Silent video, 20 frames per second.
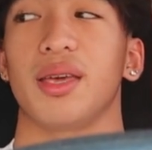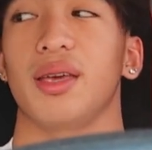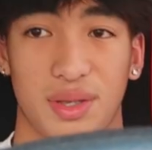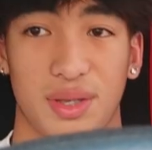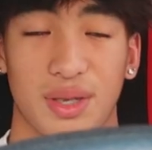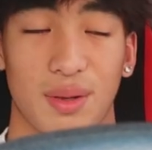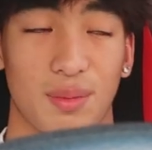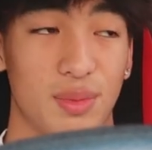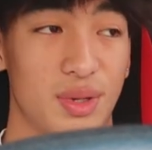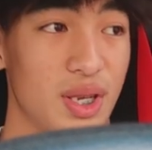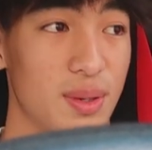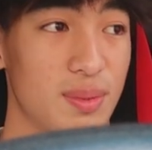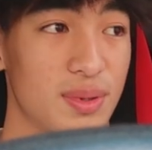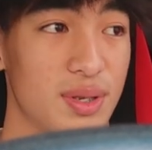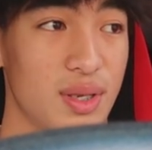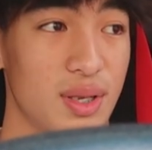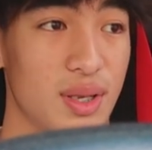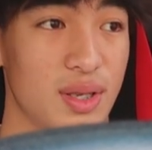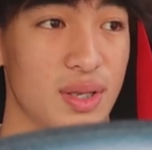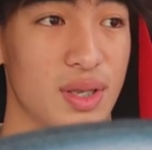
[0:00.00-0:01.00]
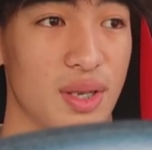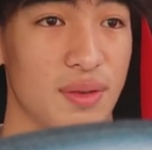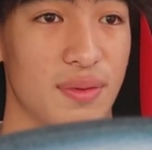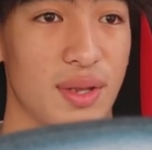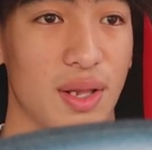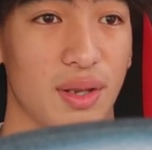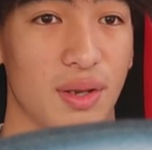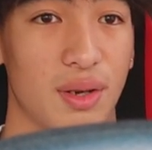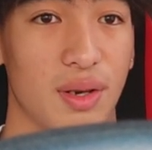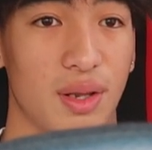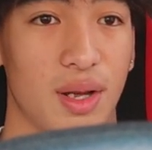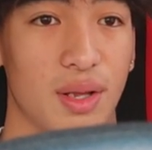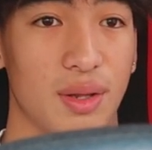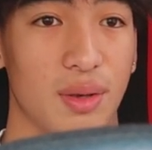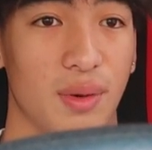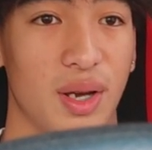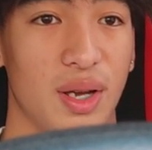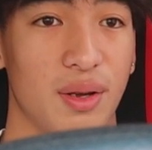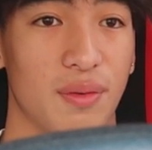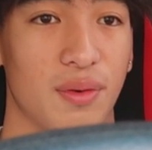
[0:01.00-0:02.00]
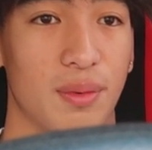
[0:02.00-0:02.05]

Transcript: like some tips and stuff that I learned along the way